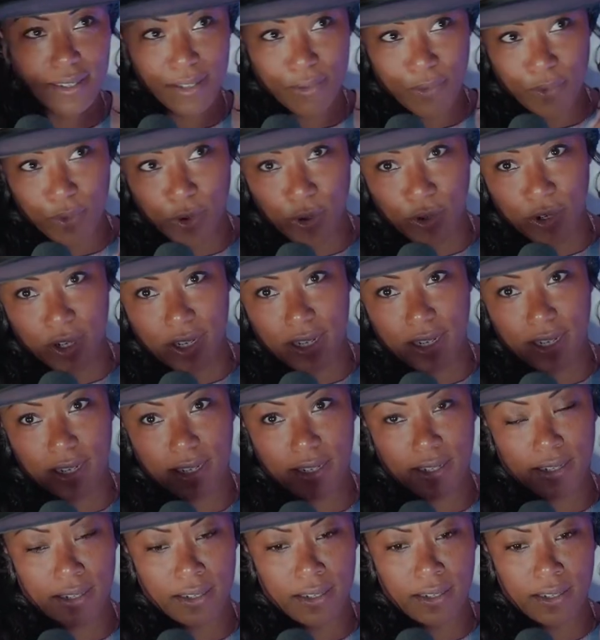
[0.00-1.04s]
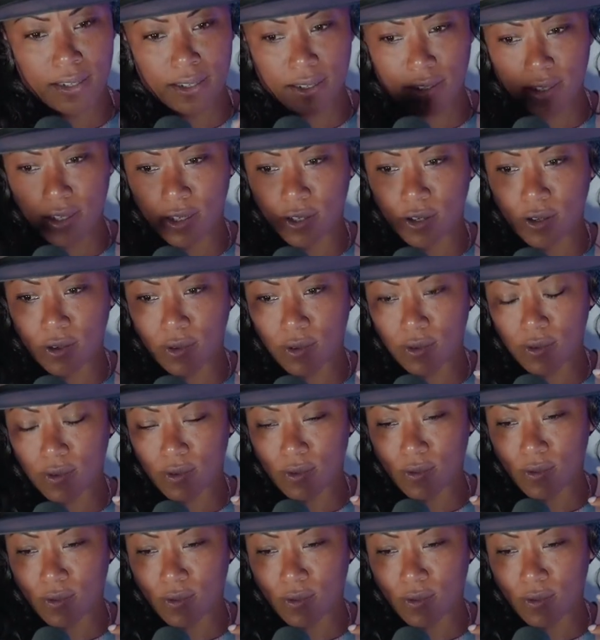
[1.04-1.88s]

rooted in you know